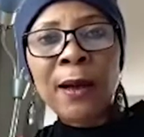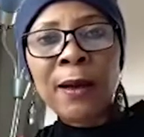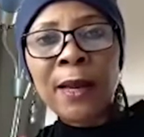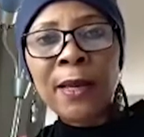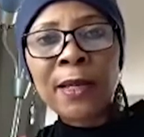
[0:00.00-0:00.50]

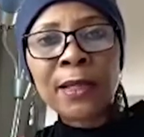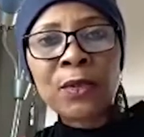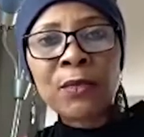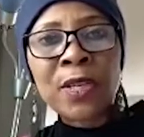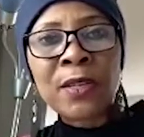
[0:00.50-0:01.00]

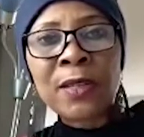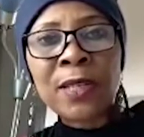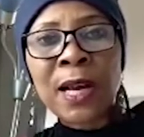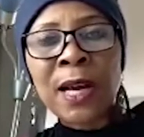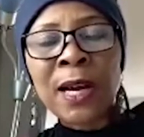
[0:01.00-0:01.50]
industries
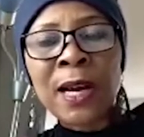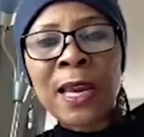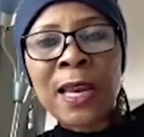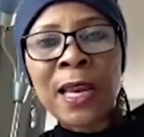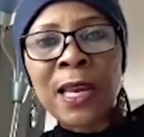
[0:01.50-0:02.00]

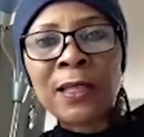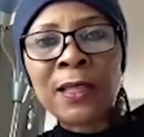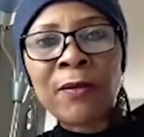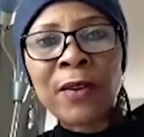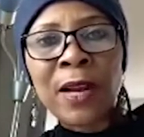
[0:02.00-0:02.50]
in
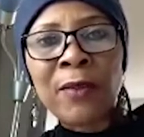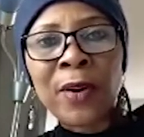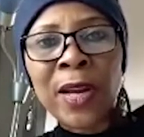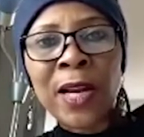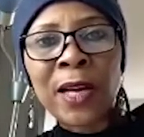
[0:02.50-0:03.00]
several
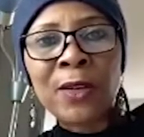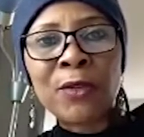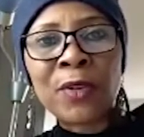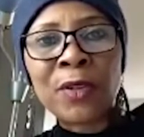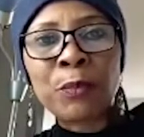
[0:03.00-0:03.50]
African
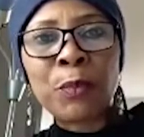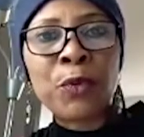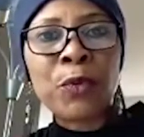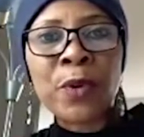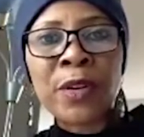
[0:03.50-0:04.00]
countries,
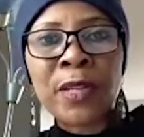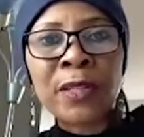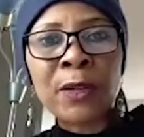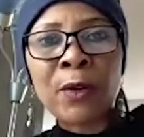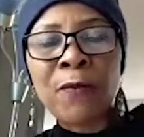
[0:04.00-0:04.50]

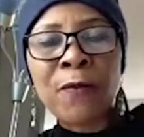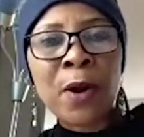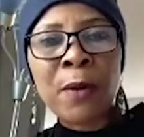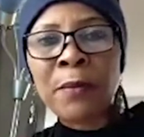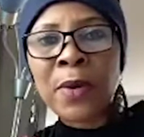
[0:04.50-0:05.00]
breweries go
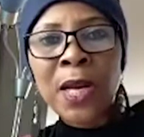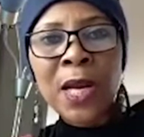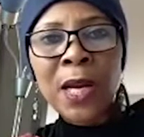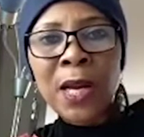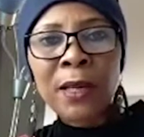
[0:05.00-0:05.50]
from,
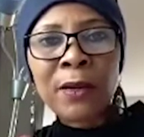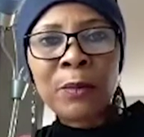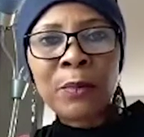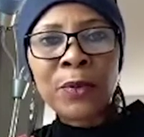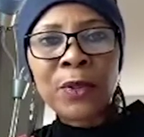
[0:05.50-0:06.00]
you know,
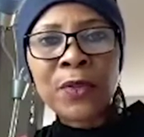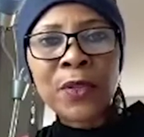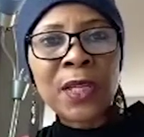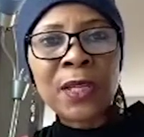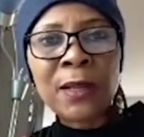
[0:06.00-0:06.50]

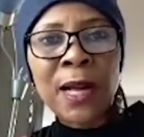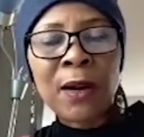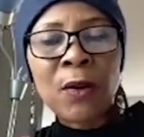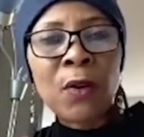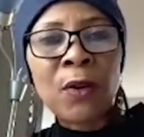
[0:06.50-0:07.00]
producing
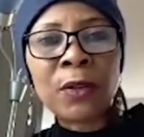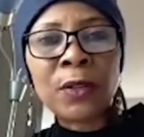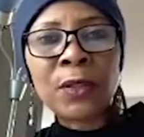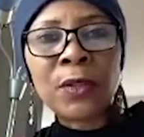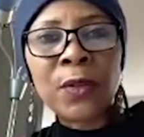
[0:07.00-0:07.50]
alcohol
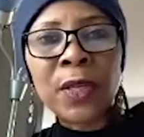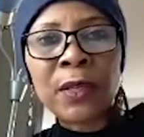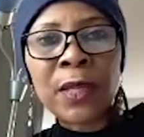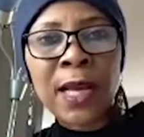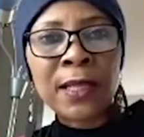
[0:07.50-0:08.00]
to
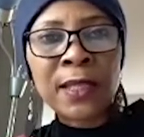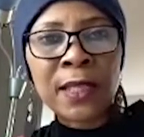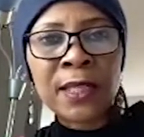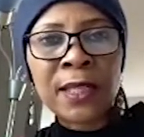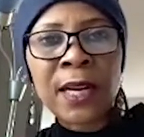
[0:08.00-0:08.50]
doing hand
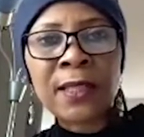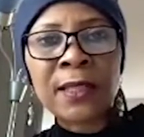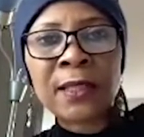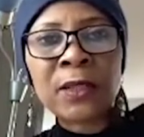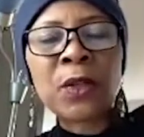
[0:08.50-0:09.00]

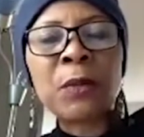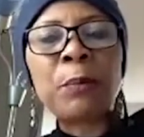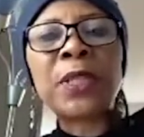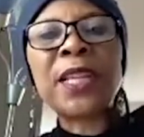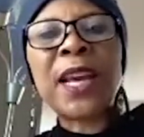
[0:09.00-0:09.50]
sanitizers. So the
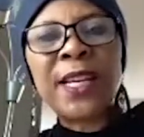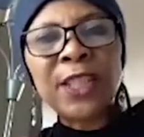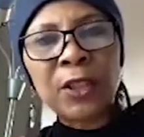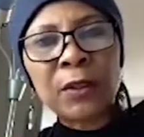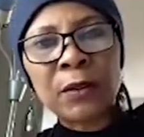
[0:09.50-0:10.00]

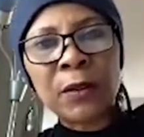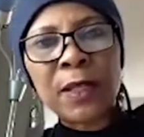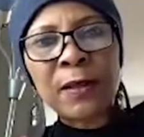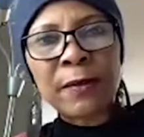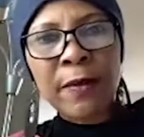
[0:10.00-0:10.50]
potential
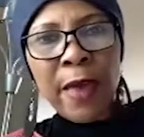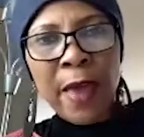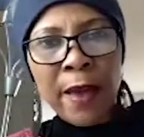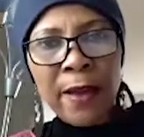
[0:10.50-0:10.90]
is there,